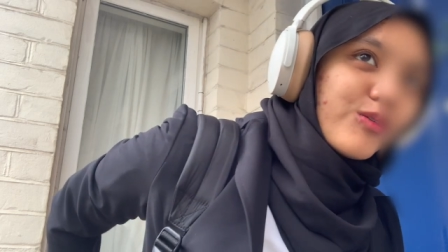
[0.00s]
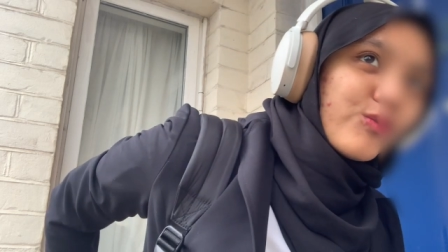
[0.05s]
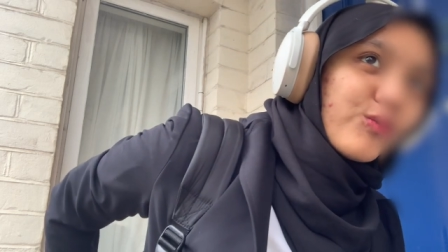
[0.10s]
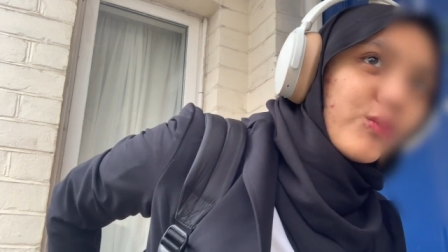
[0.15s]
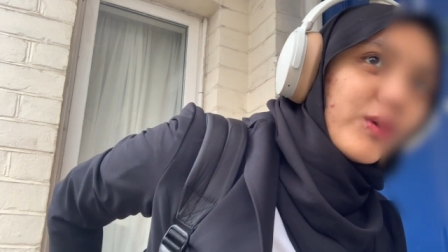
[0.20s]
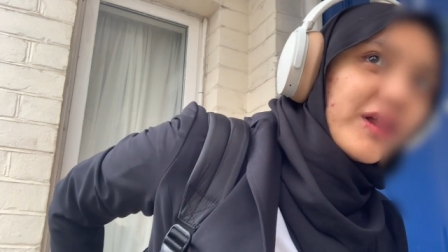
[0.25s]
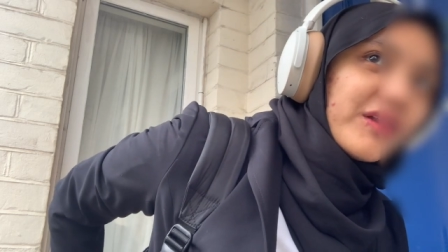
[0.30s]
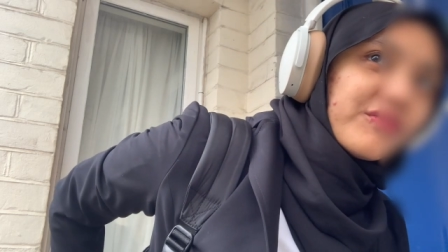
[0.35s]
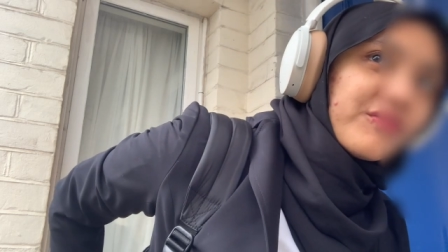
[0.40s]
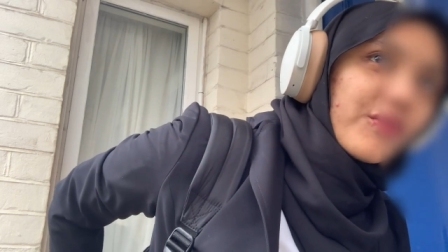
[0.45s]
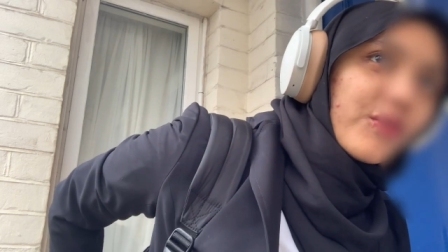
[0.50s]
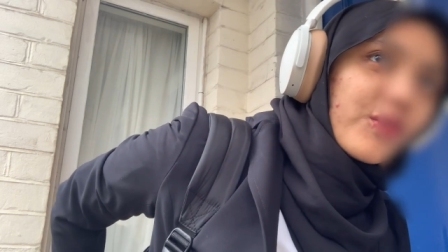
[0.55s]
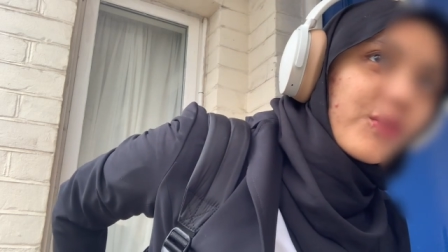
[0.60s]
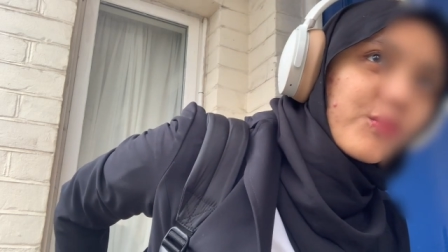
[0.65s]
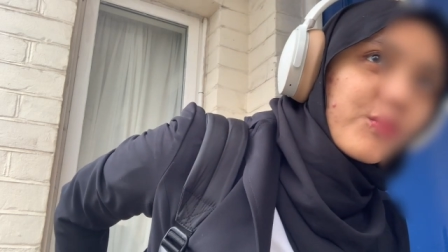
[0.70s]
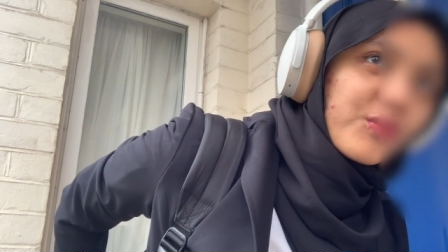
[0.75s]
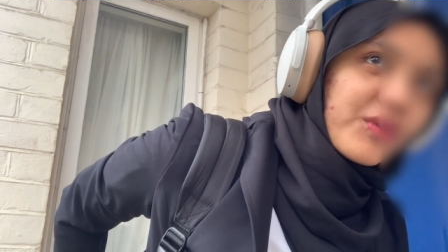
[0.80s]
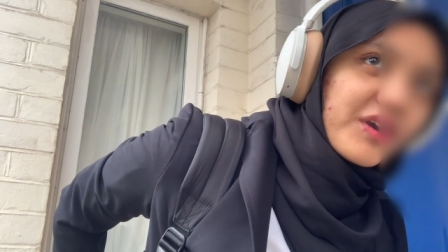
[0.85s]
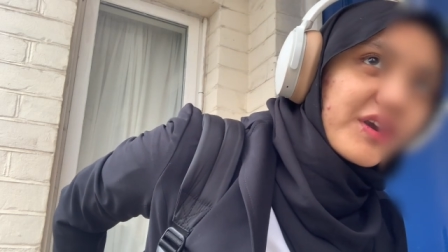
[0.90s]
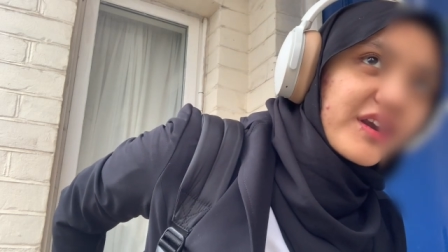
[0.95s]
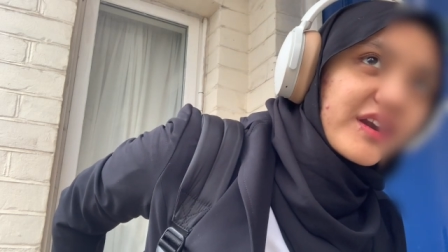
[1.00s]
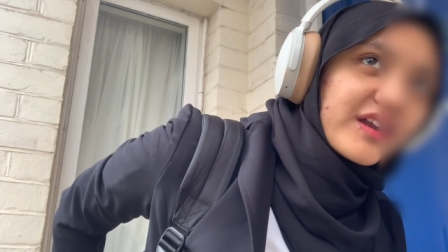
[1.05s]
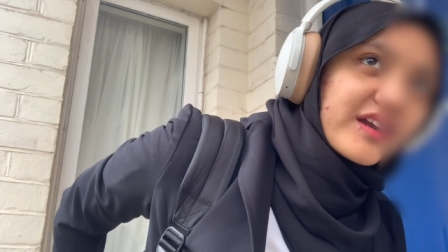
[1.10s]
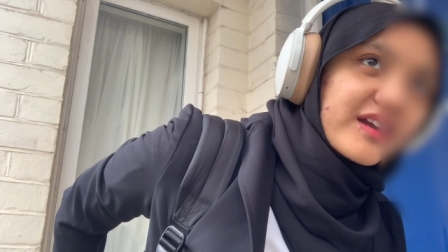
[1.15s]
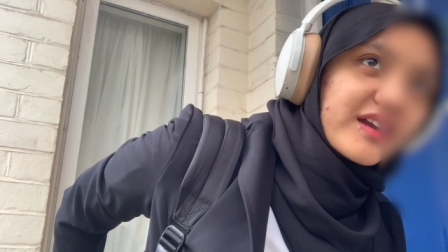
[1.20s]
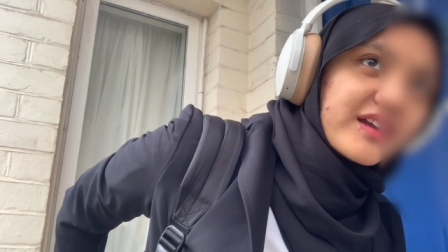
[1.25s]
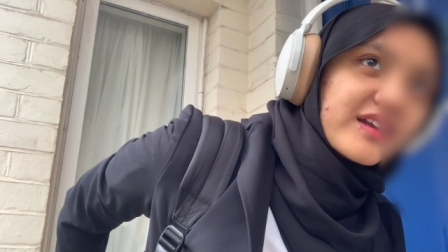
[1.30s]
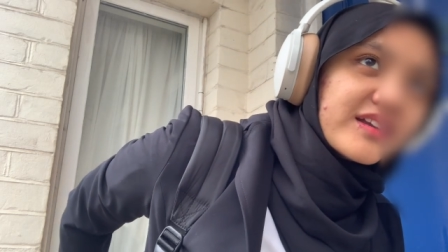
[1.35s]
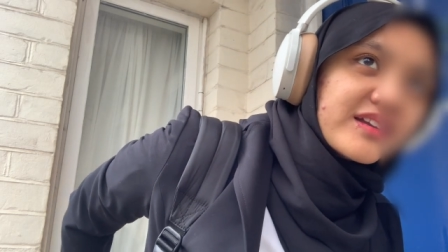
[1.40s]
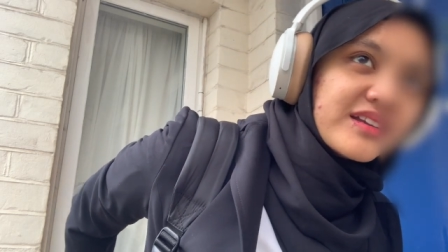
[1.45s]
Well, for work,
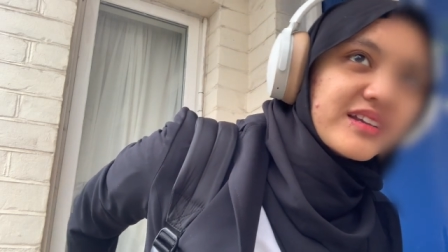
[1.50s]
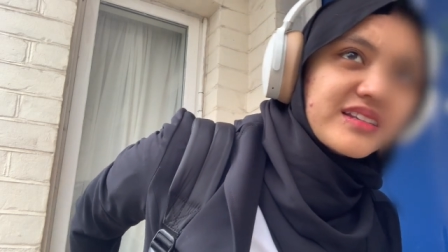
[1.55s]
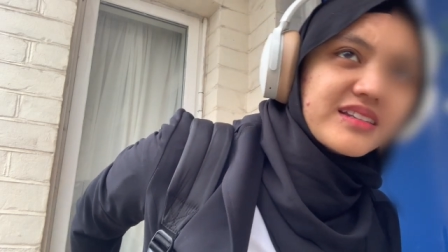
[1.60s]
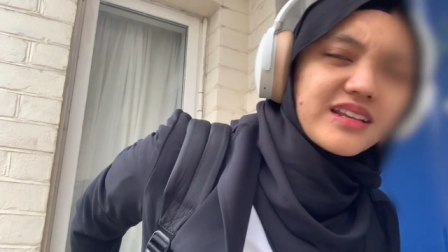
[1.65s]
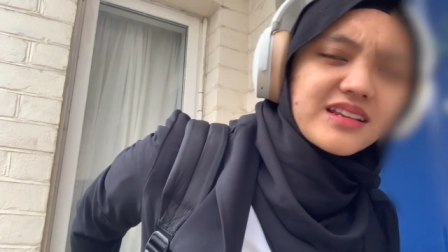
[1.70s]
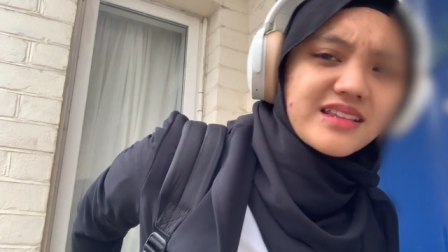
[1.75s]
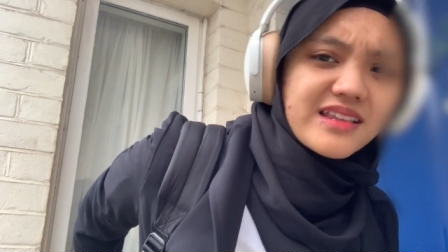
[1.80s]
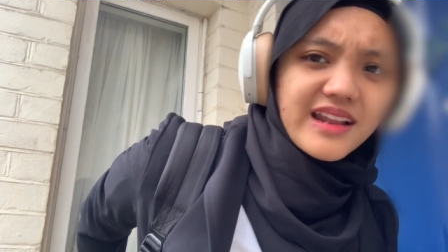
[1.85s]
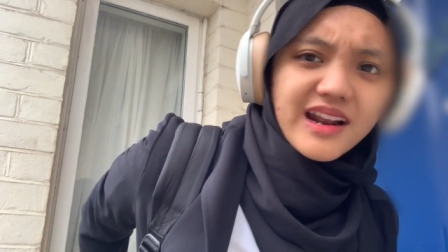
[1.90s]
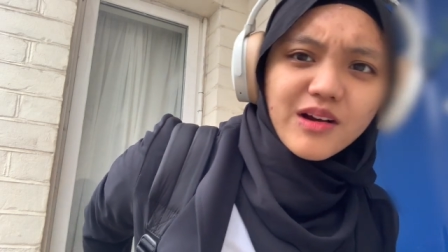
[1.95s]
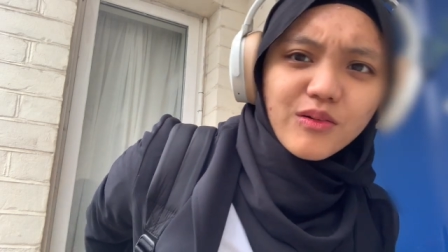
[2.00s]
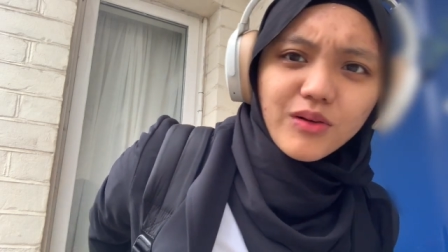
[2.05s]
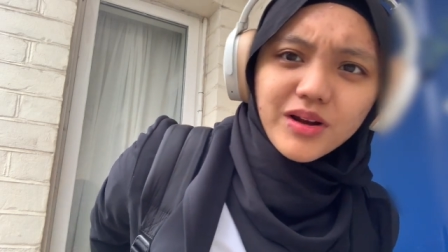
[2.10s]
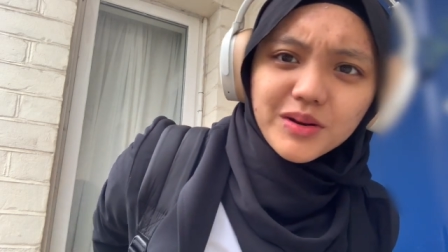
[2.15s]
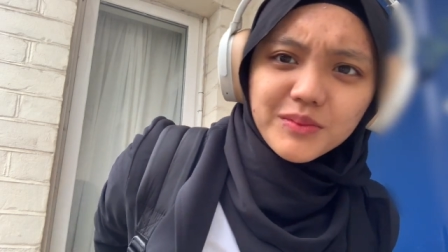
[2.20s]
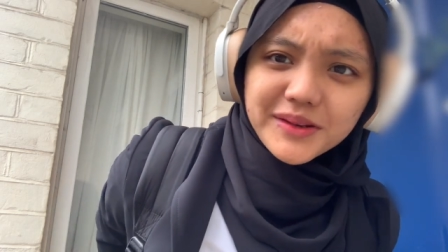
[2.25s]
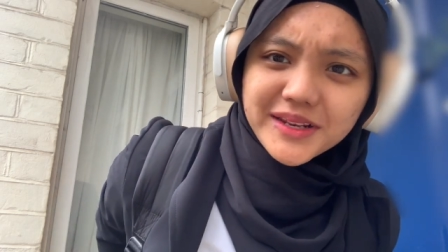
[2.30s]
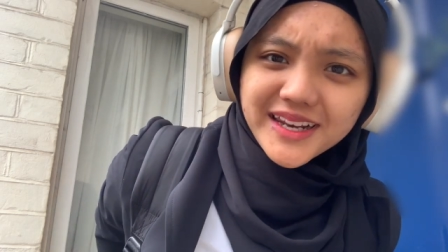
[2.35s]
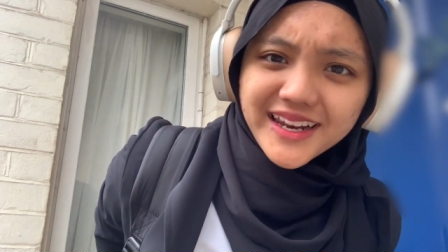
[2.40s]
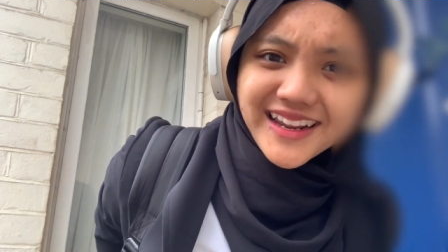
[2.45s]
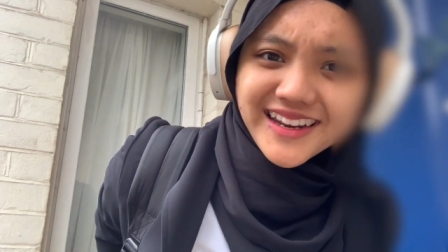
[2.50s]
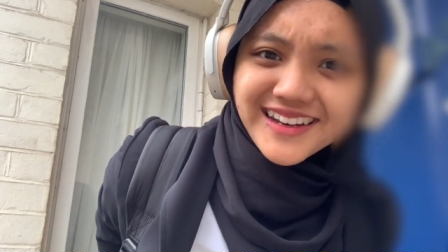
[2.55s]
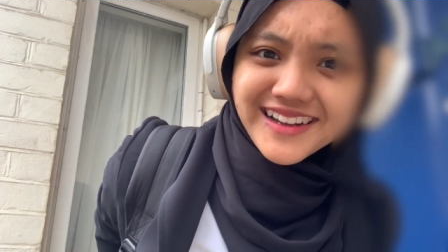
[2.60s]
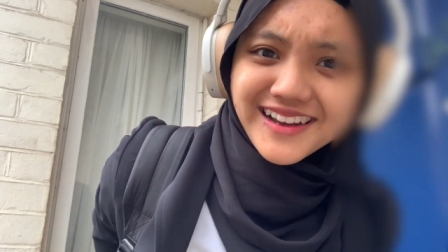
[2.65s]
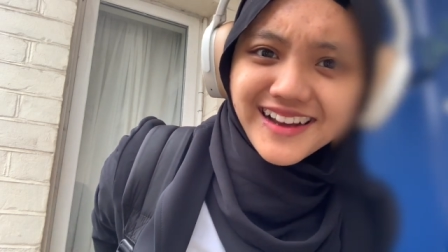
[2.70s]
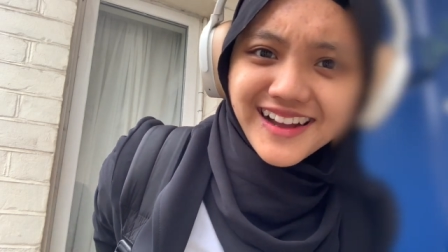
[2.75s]
it's just that I want to be late.